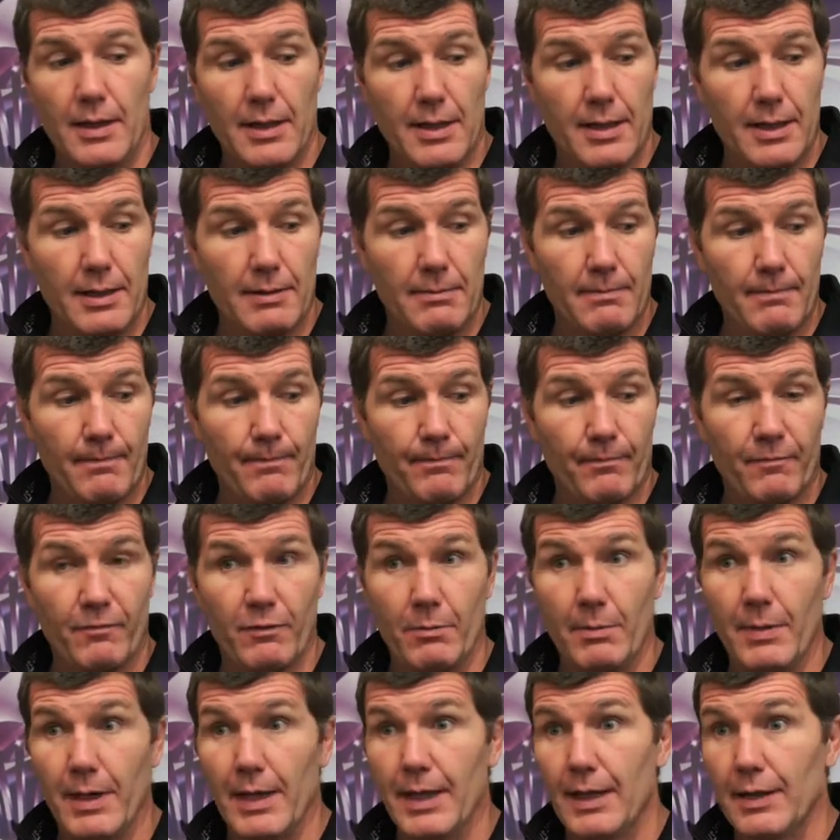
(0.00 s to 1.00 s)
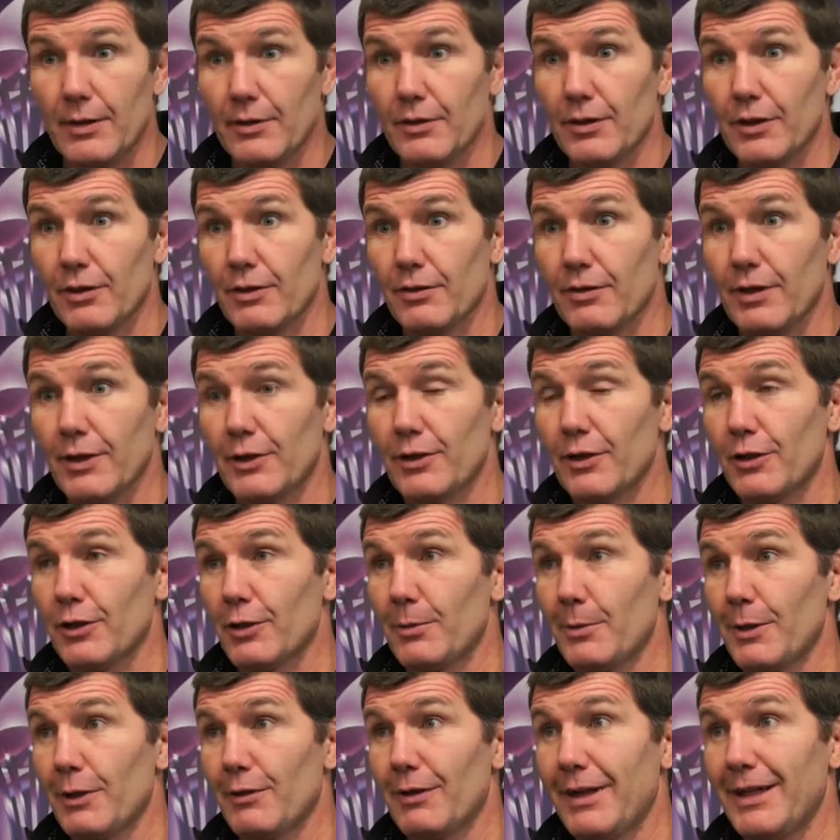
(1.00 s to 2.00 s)
Um, for me, it's just it's
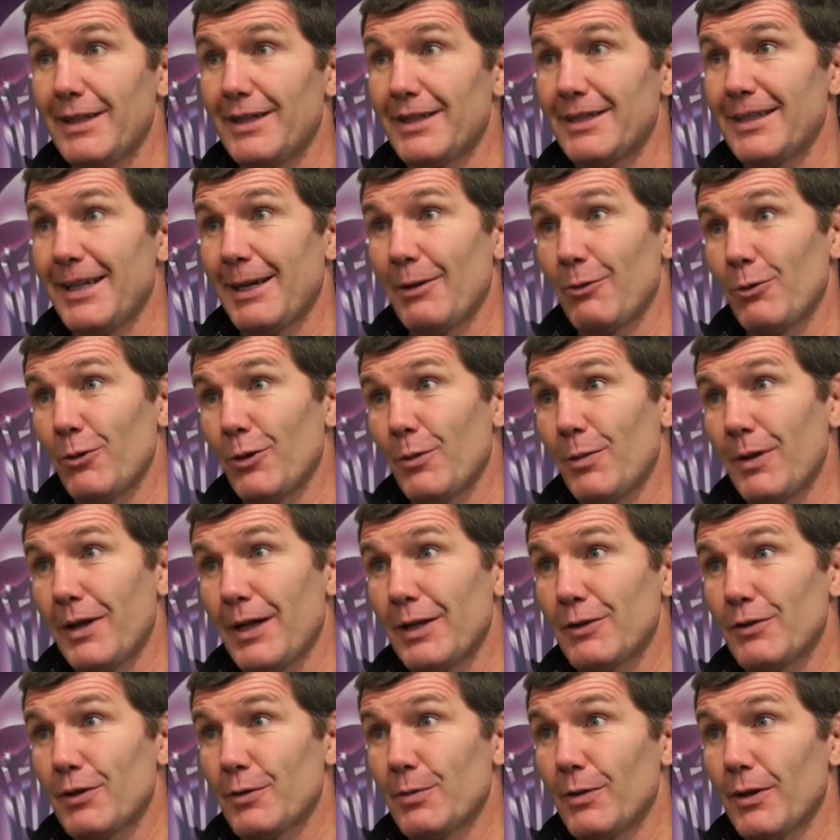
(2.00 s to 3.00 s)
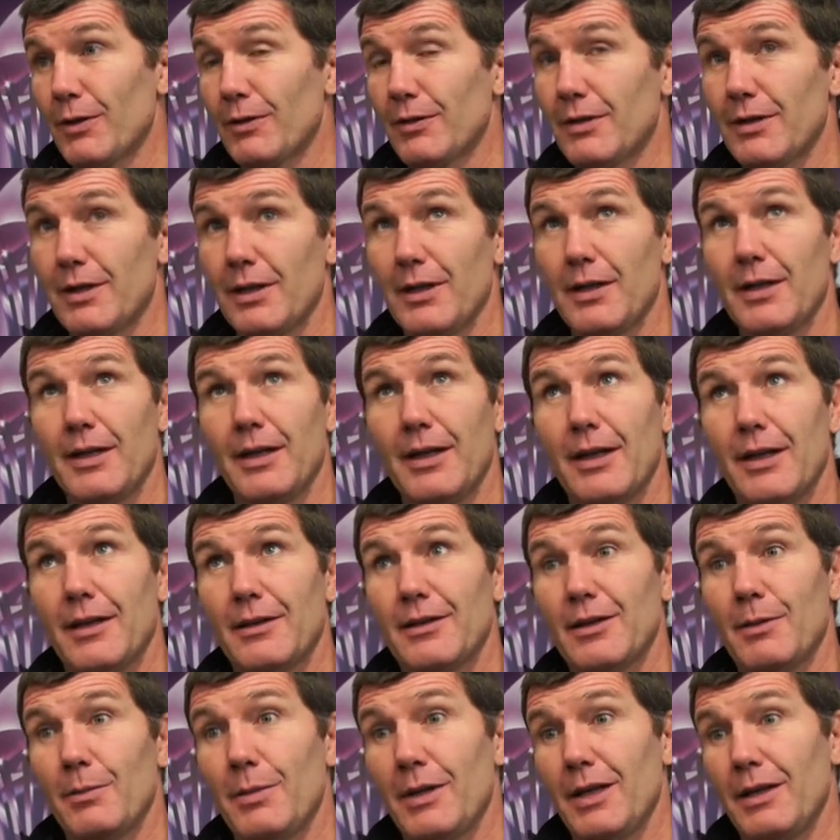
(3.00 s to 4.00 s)
just going to be great to see how all the players respond to
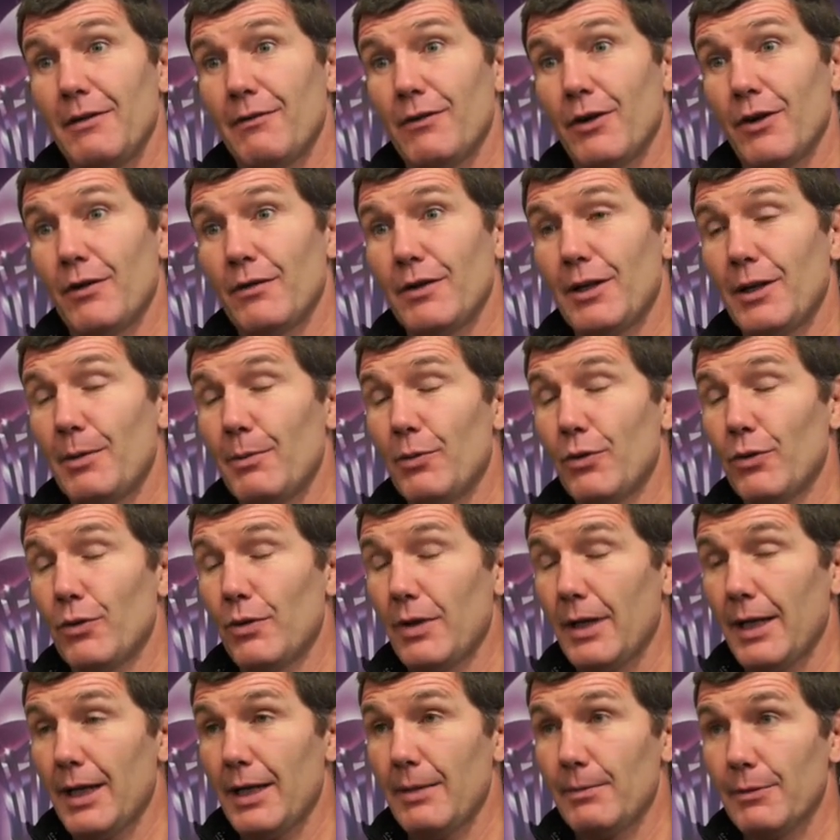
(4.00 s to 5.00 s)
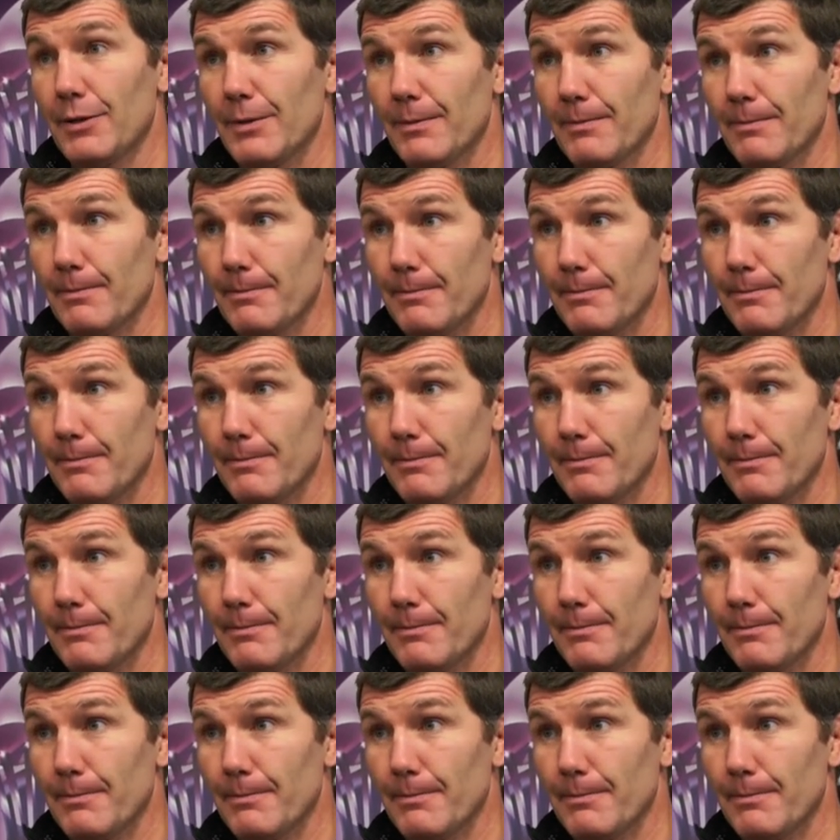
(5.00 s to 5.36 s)
to being involved in important games.